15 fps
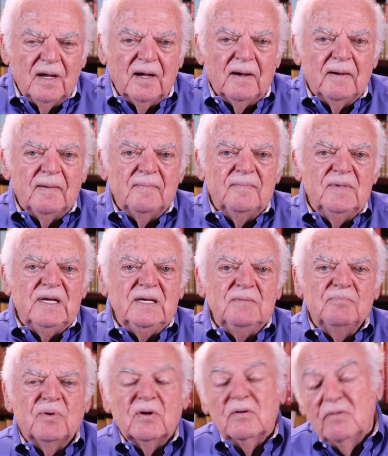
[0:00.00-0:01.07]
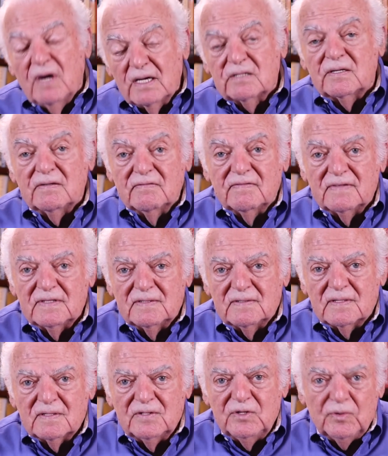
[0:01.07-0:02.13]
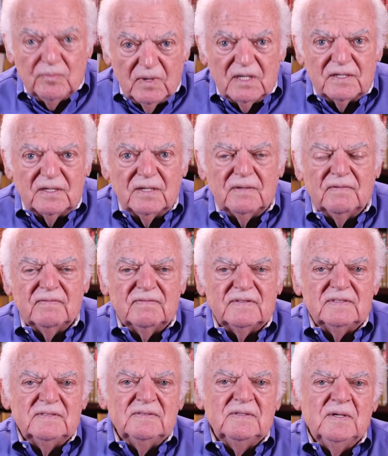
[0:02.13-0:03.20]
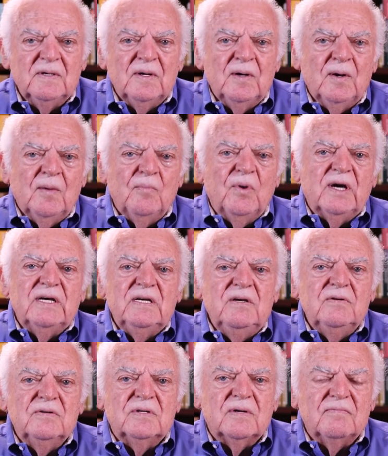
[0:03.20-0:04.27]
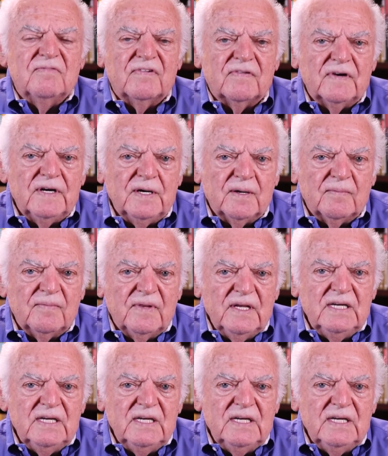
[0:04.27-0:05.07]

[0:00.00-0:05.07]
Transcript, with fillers: uh, be progressive and cumulative and bring you some freedom.